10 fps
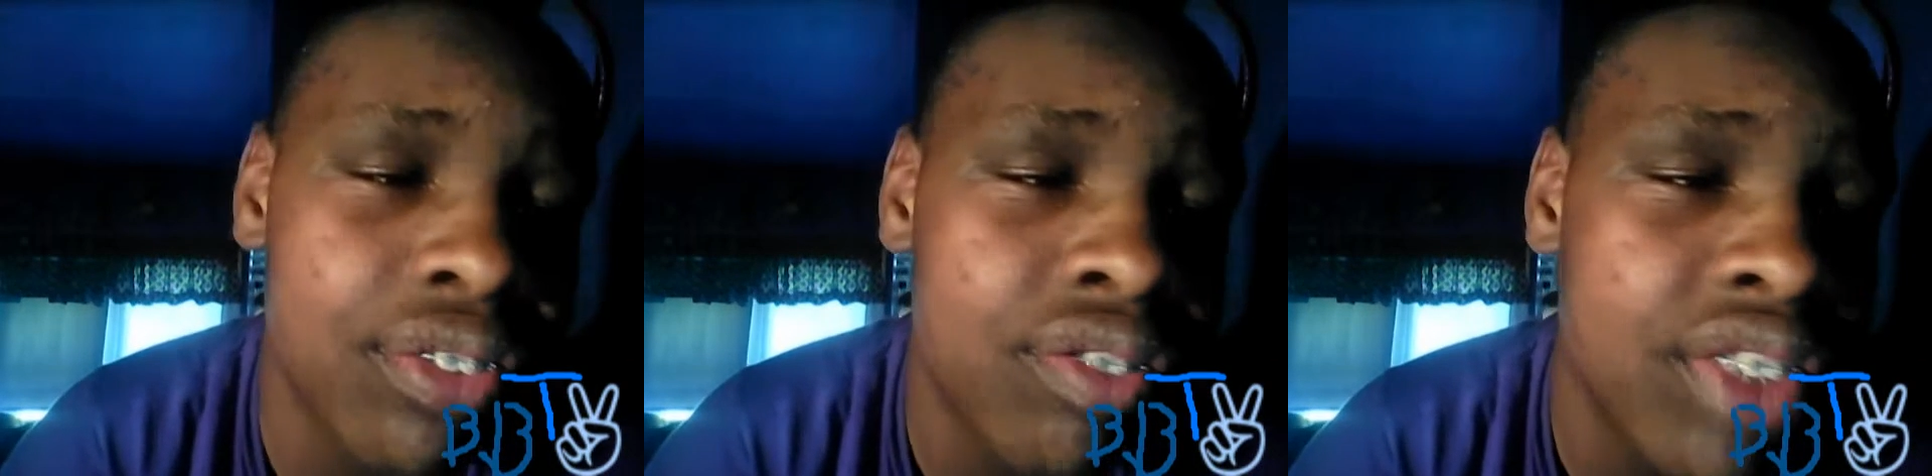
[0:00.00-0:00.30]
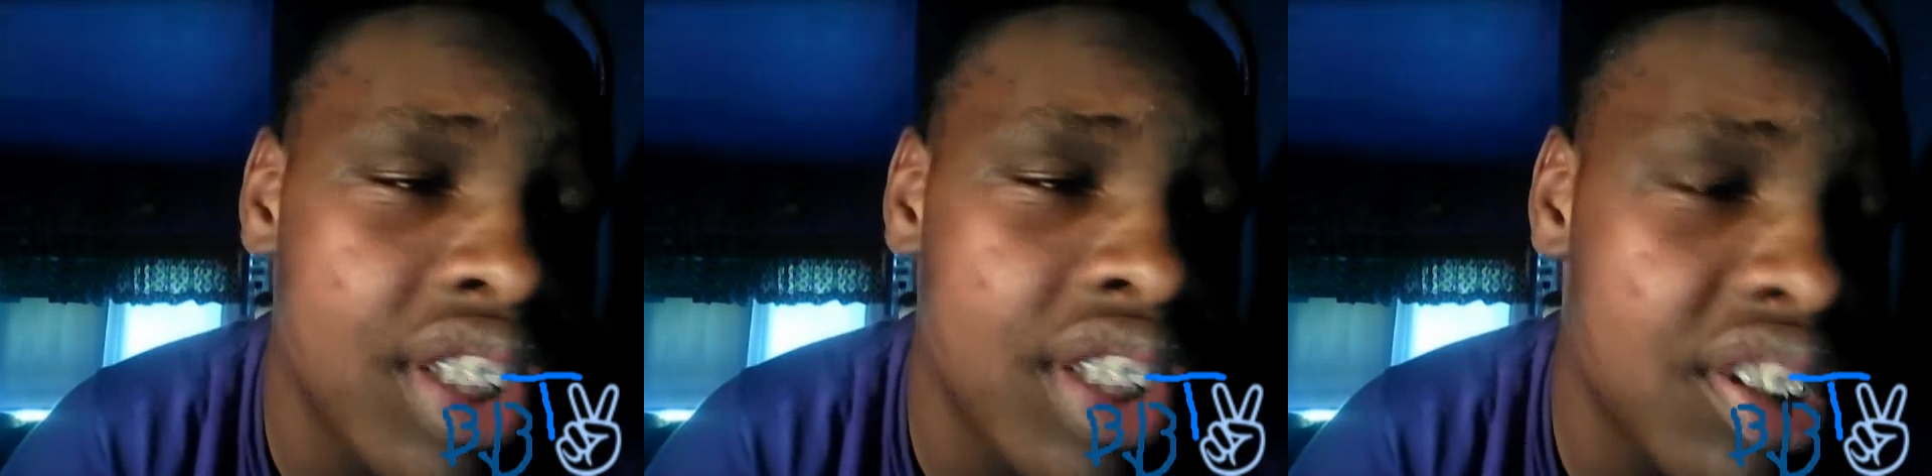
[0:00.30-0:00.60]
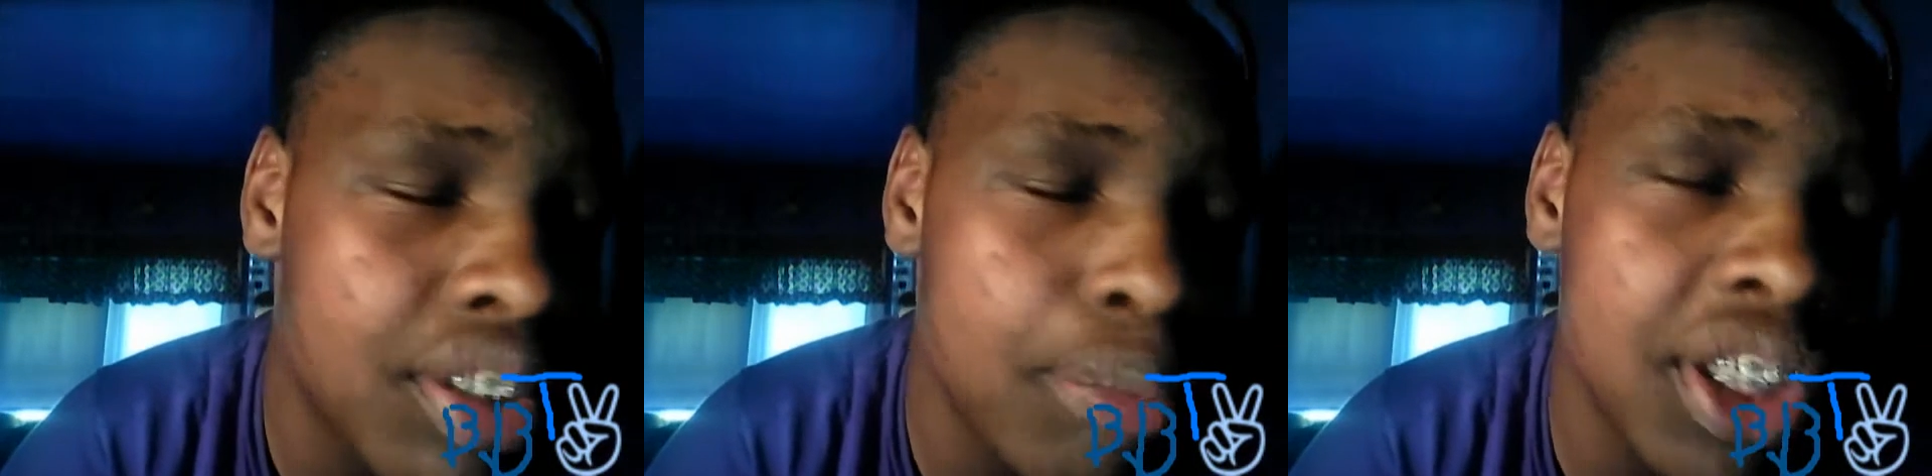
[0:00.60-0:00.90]
Instead
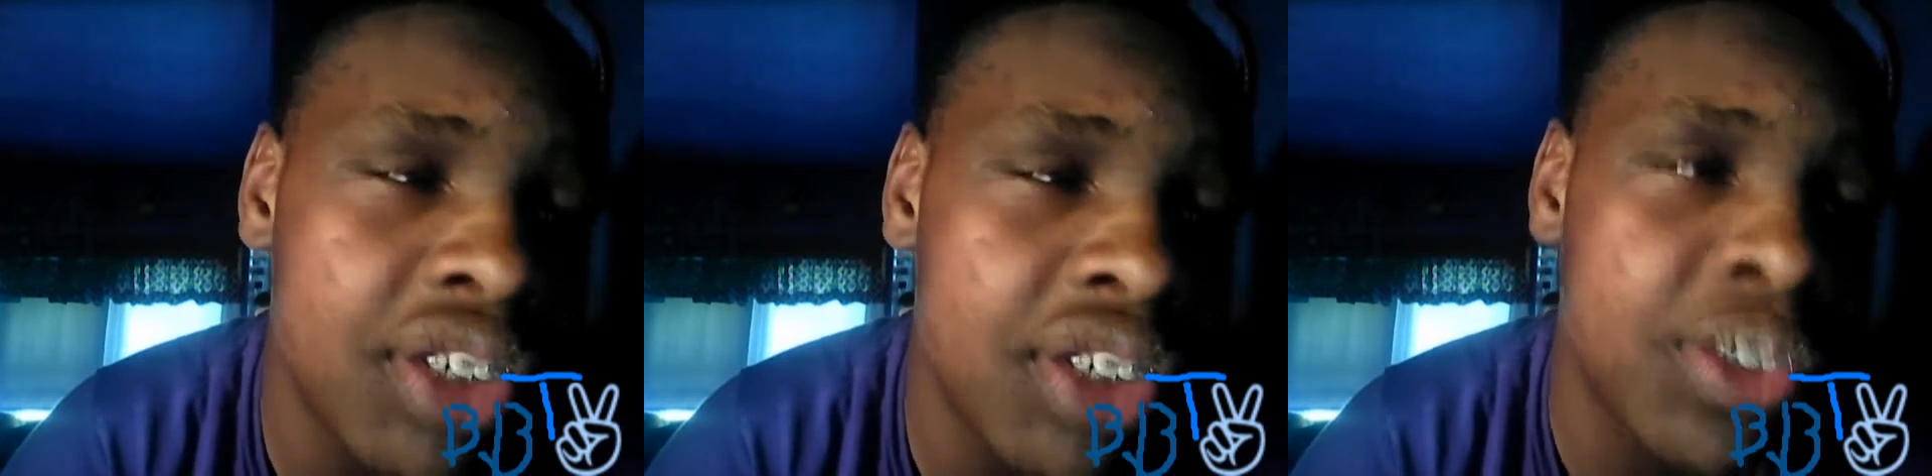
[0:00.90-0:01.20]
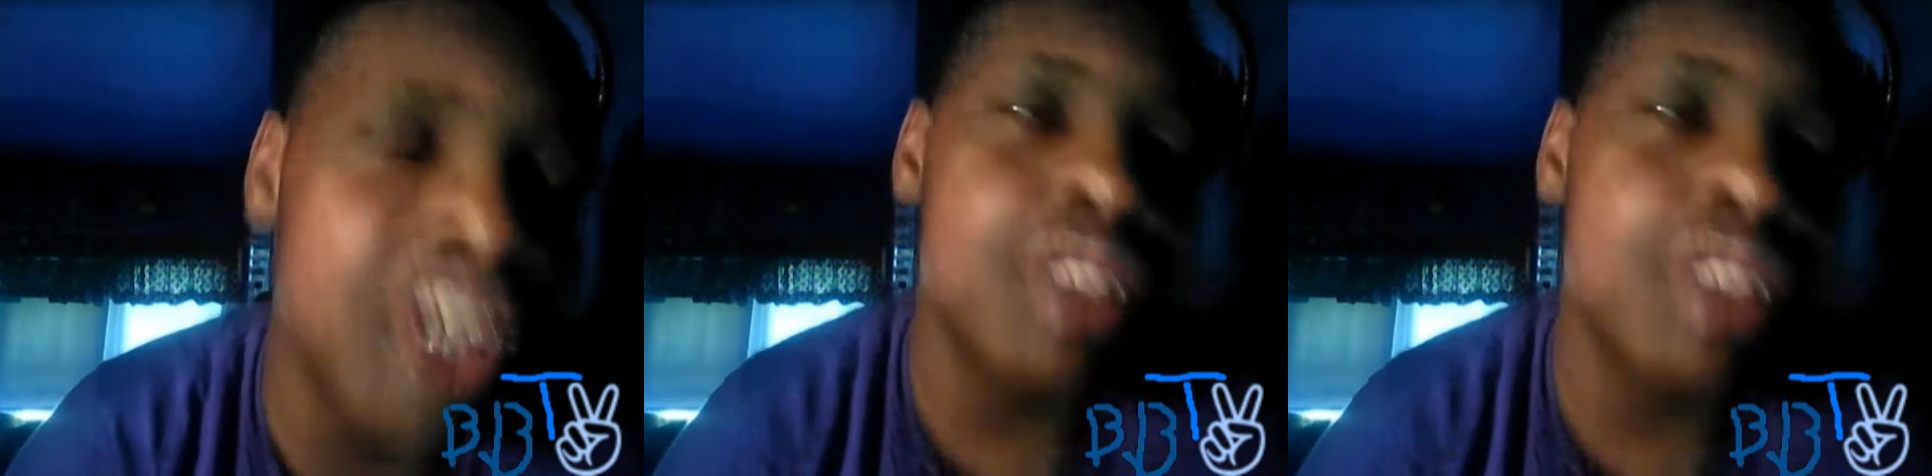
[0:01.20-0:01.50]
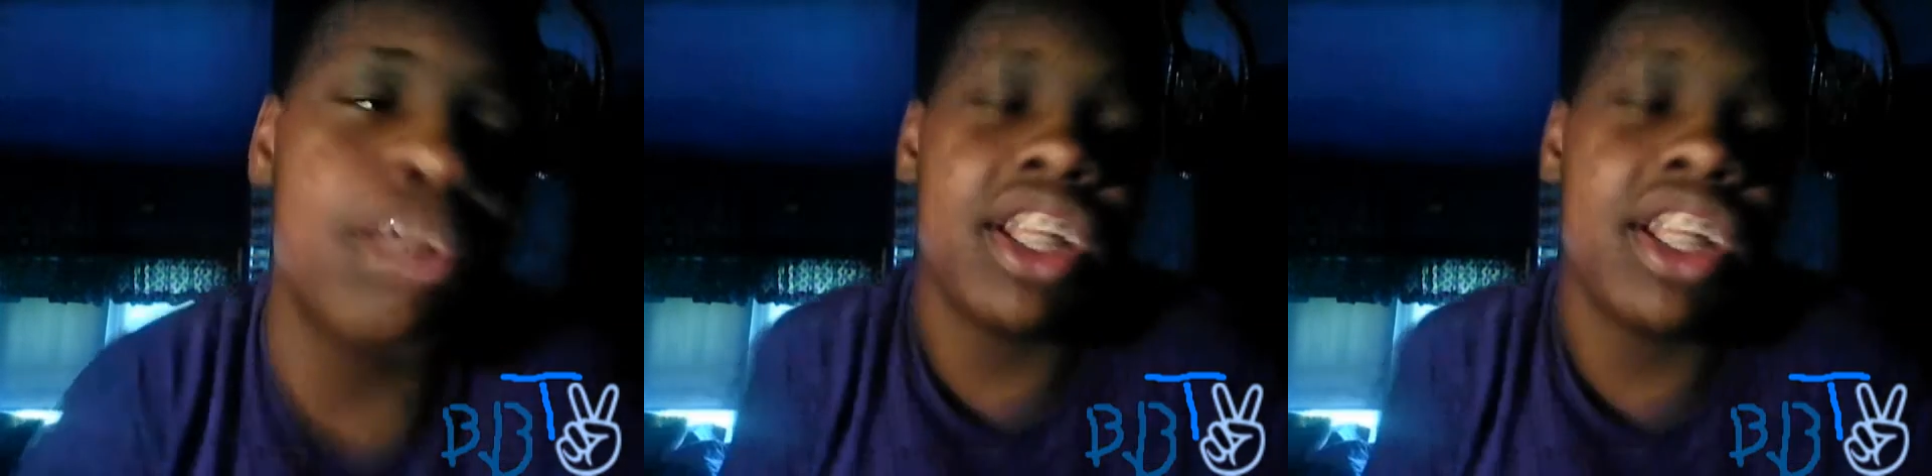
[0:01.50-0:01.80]
of being crowded
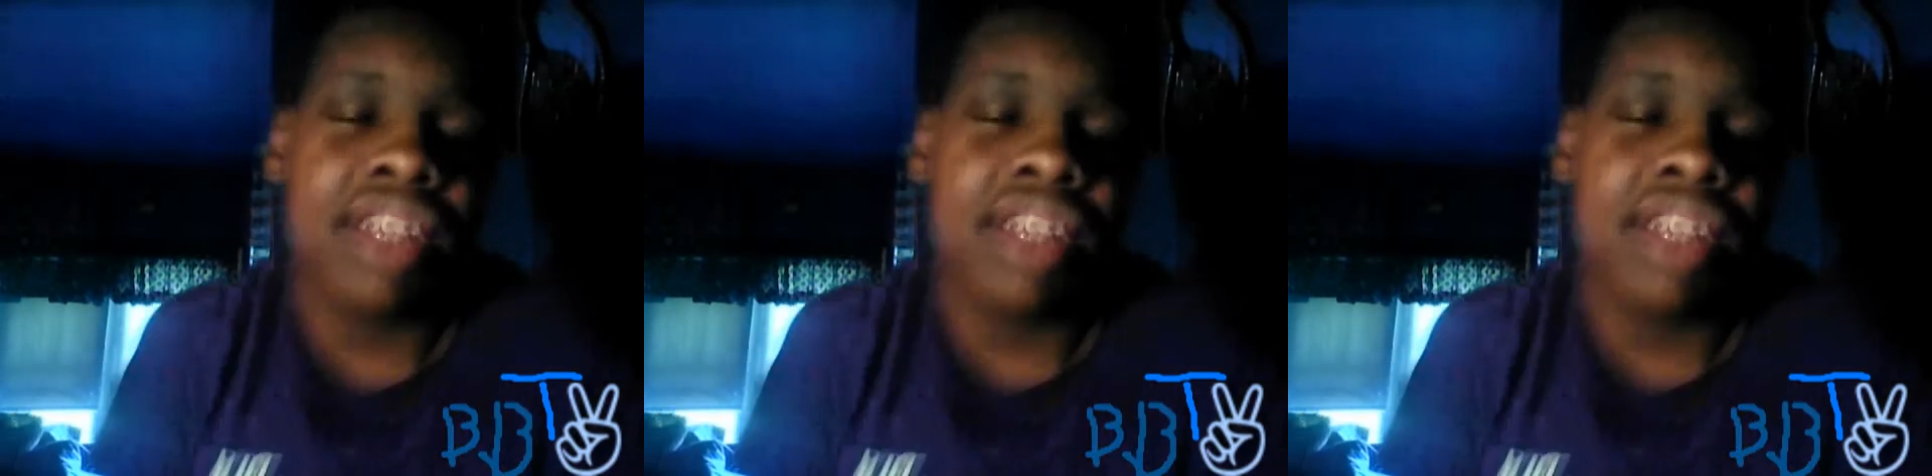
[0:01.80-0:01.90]
by